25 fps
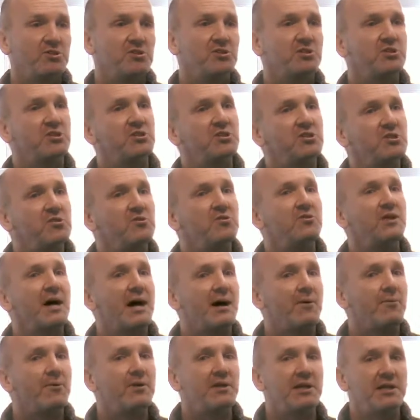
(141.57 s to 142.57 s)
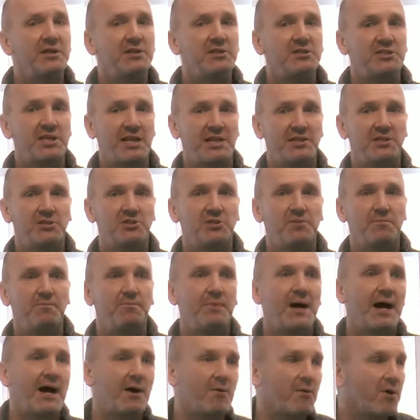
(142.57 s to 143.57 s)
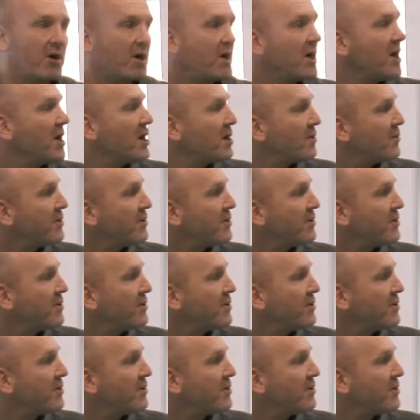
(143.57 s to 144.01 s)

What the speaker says: And to do that, we need a sense of power,